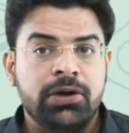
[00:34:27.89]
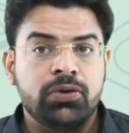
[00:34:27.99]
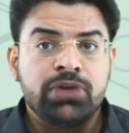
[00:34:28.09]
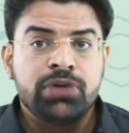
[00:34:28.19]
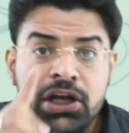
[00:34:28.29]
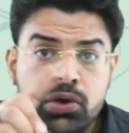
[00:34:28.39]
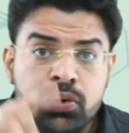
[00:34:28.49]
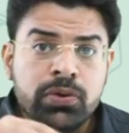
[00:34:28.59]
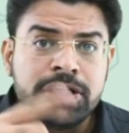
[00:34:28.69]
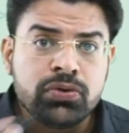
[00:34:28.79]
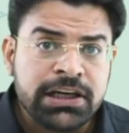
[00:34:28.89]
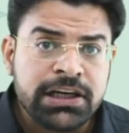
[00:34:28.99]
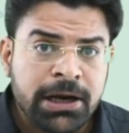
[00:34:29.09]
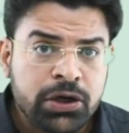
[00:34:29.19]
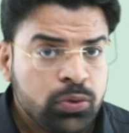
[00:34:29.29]
and 2 into theta by
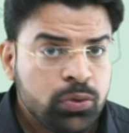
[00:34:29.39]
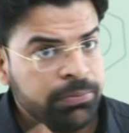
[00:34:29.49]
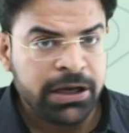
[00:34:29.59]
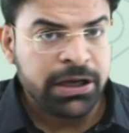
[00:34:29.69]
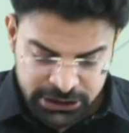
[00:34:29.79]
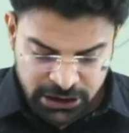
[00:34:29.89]
2 becomes theta.